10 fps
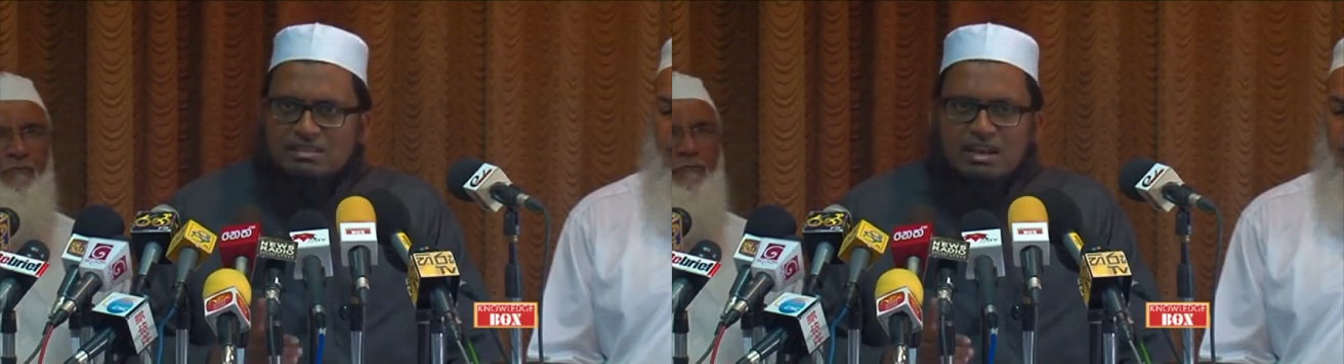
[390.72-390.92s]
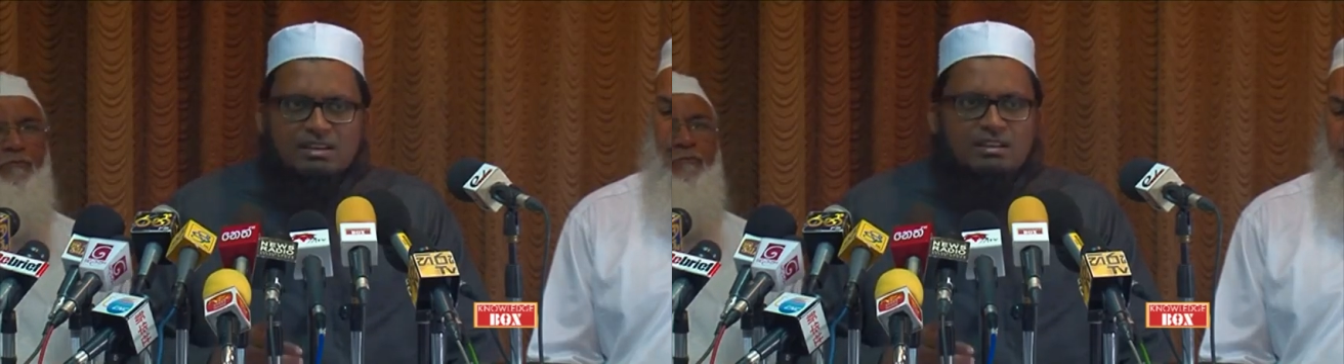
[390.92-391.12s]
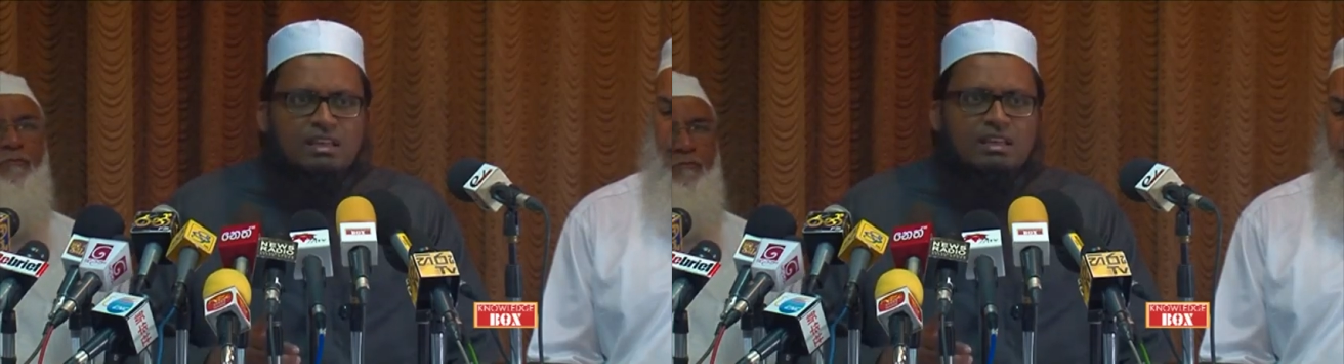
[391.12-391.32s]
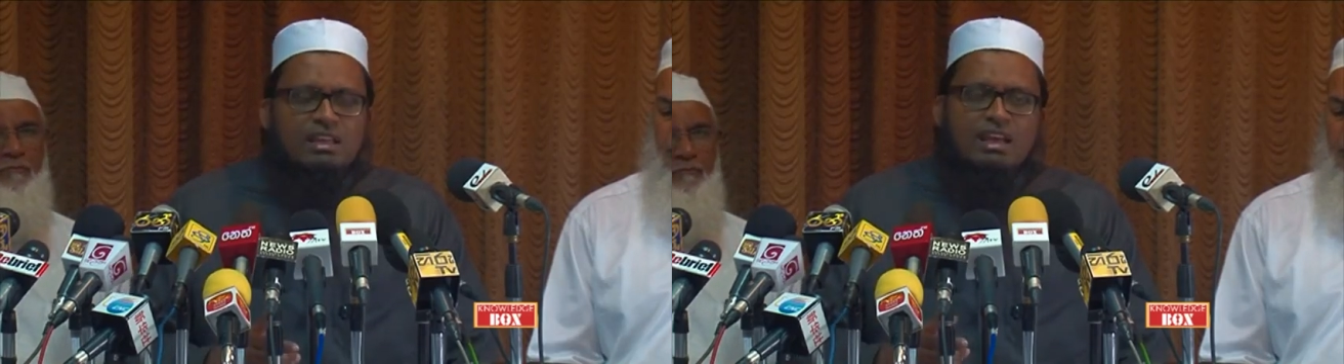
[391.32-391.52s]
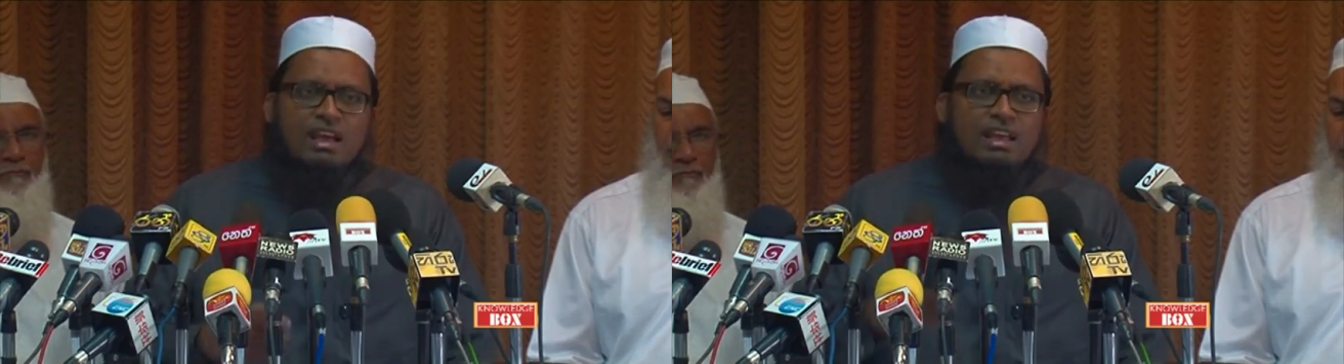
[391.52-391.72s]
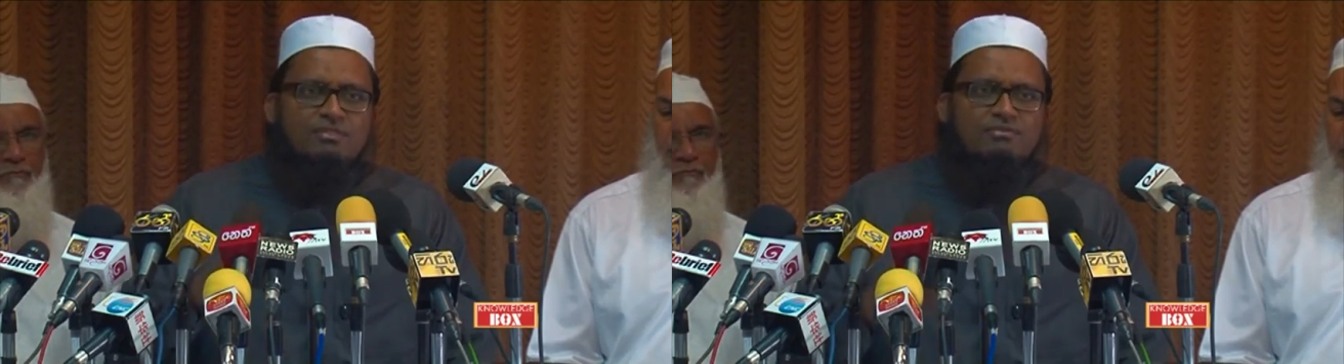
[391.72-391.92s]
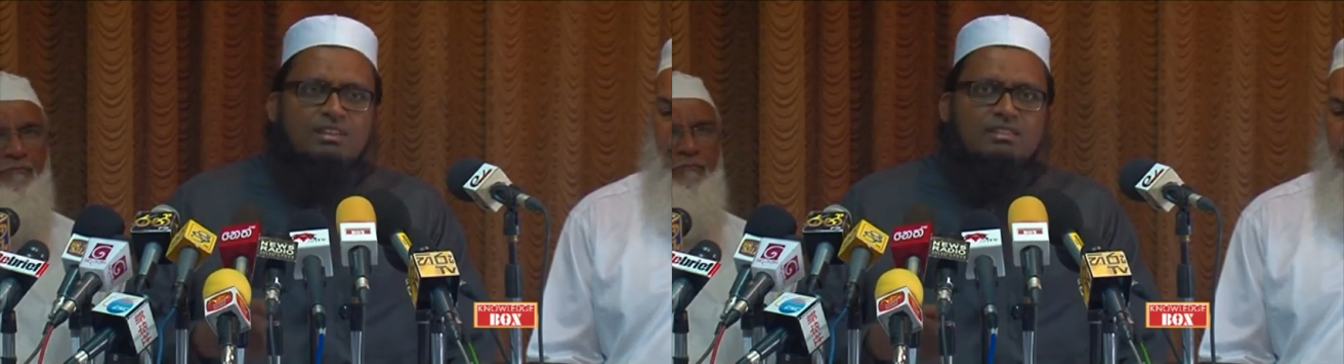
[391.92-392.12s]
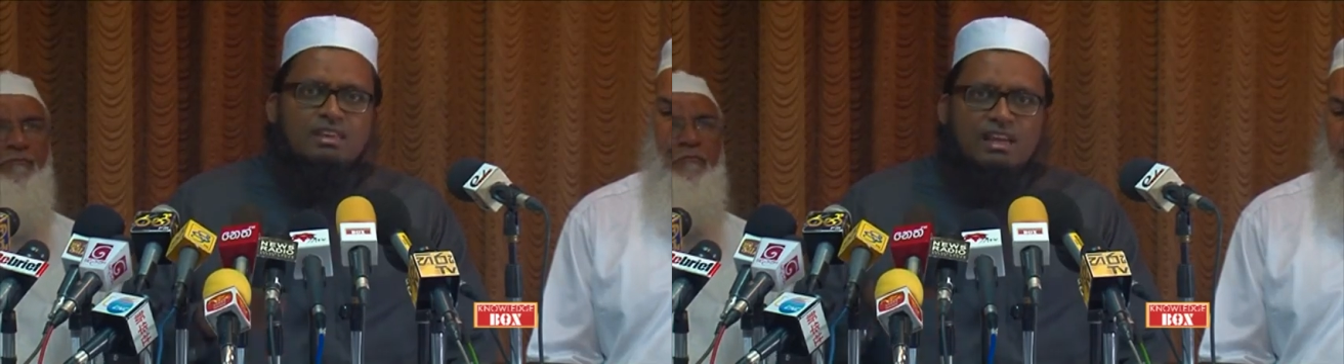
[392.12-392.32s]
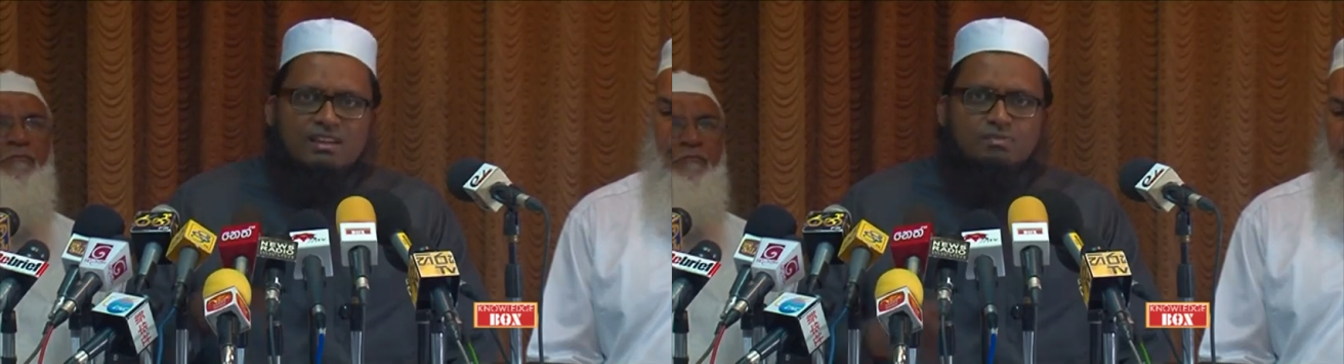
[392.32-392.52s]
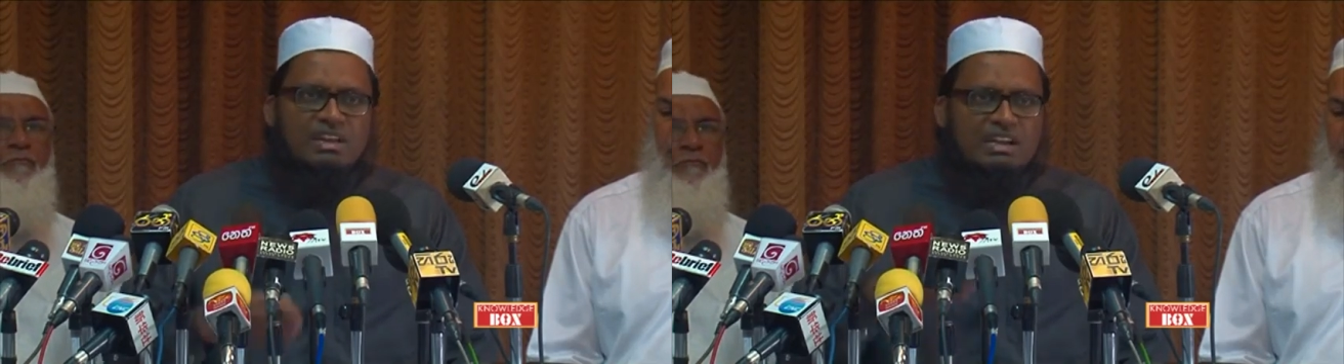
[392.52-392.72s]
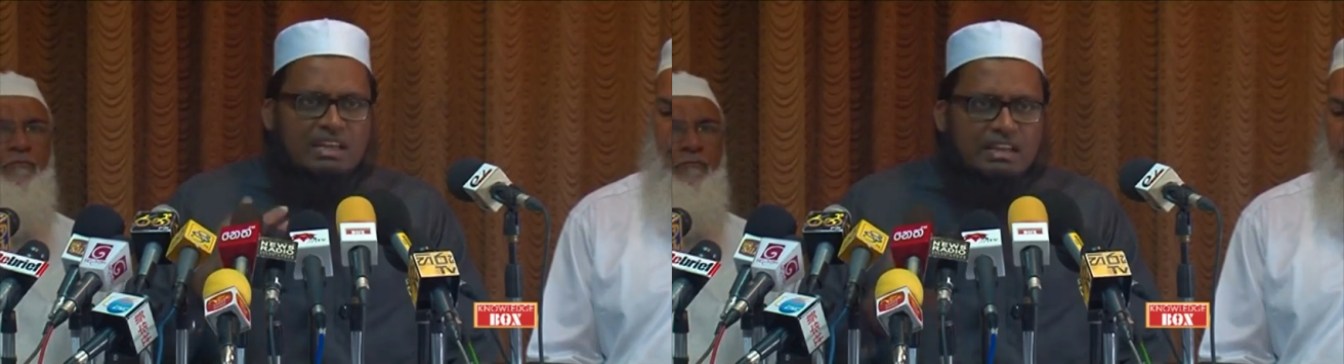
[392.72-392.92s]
this country, and everything had been